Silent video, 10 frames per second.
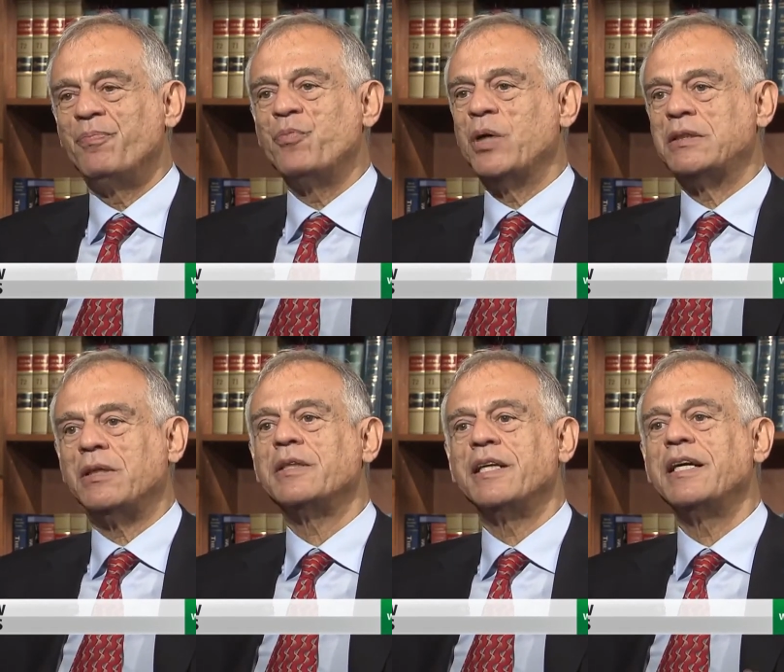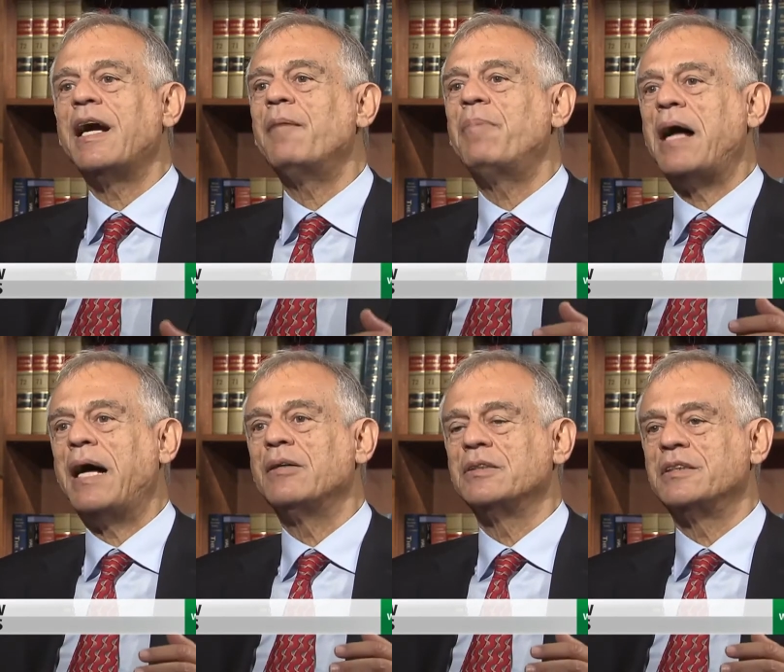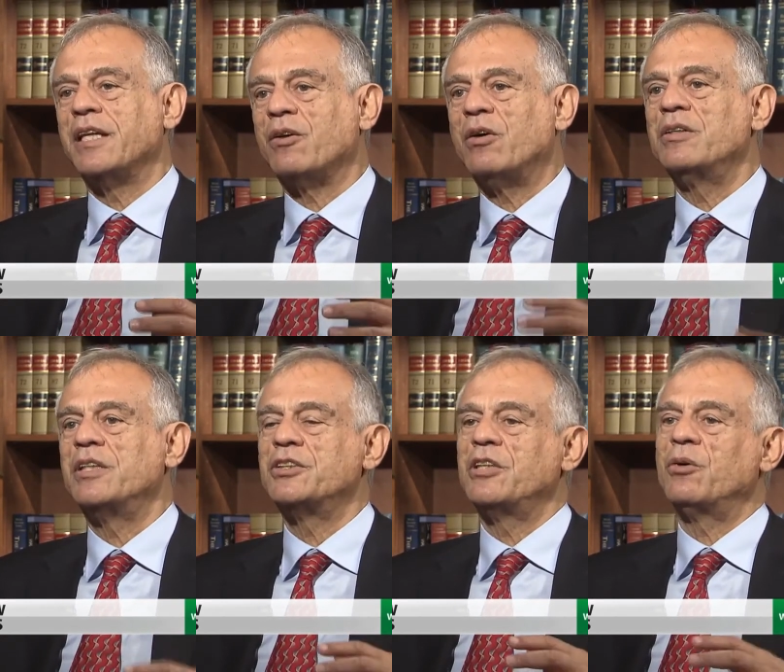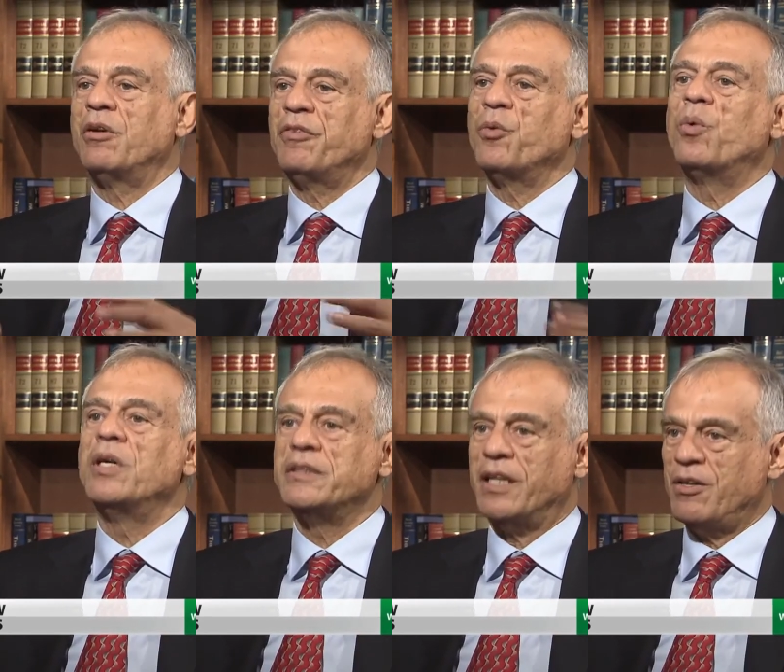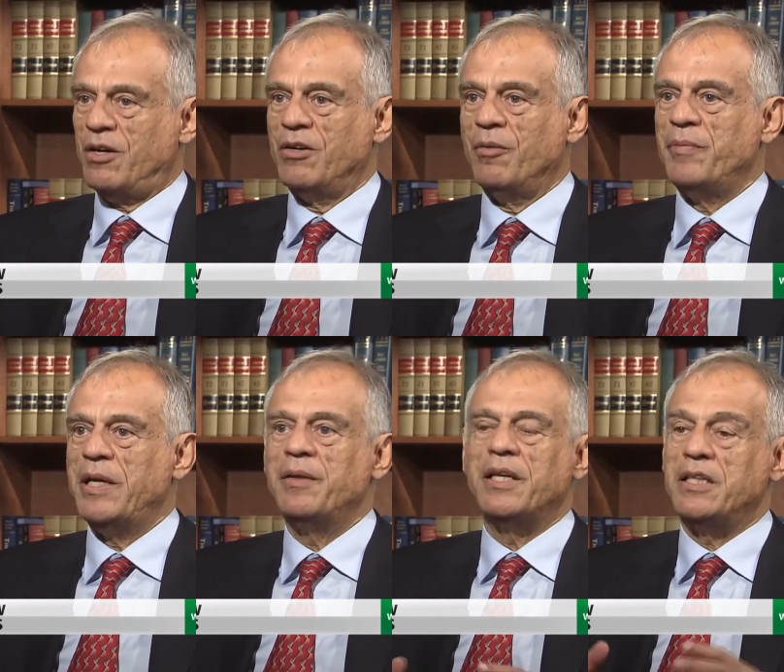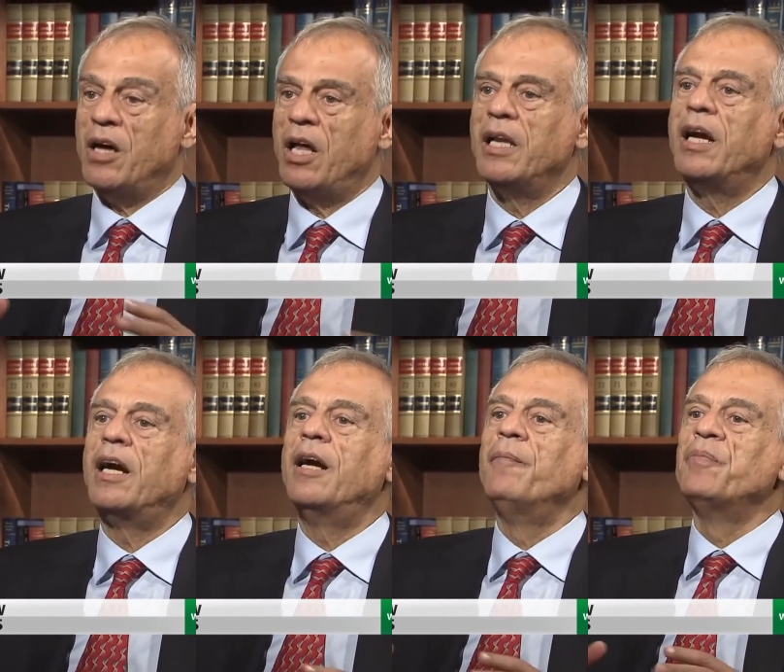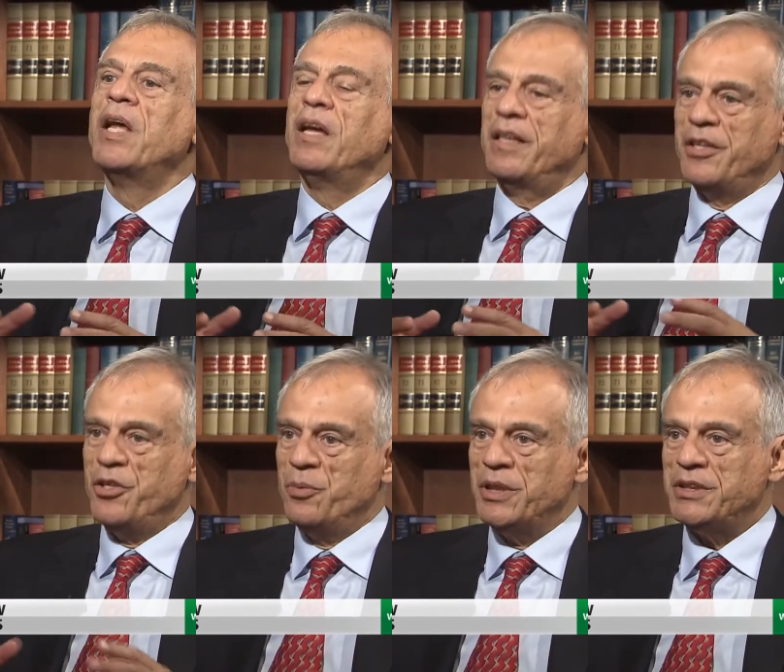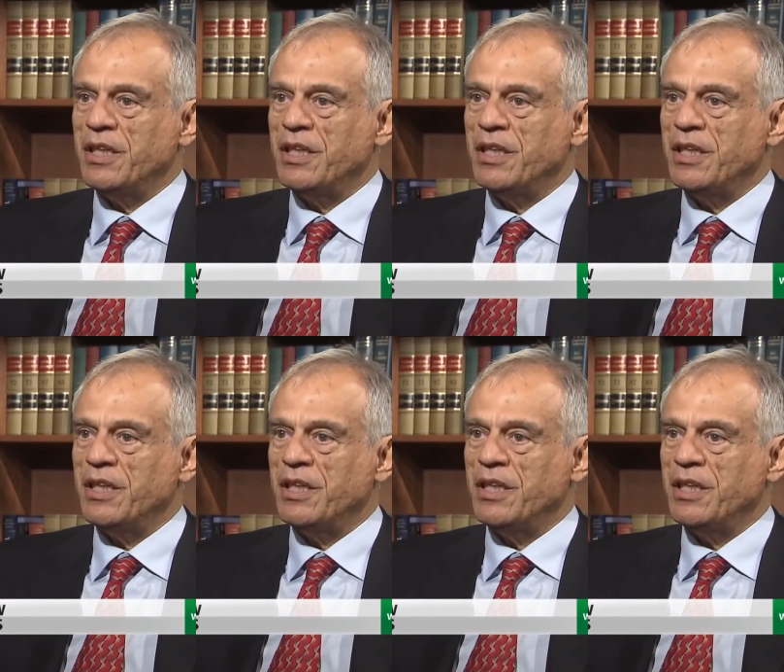We're talking about the cornerstone of the world economy, the dollar, the U.S.